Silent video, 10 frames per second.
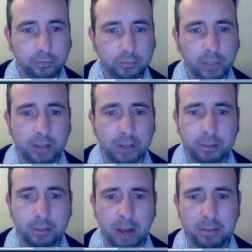is a
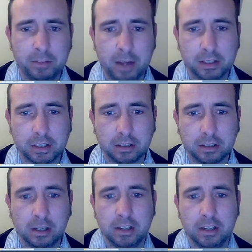mathematical
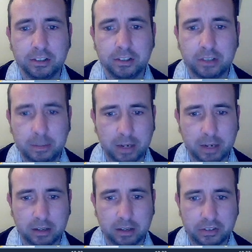scheme that
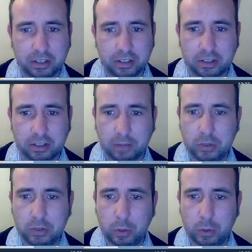consists of
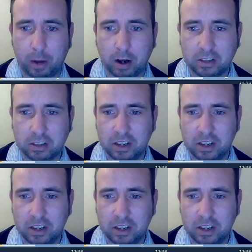2 parts.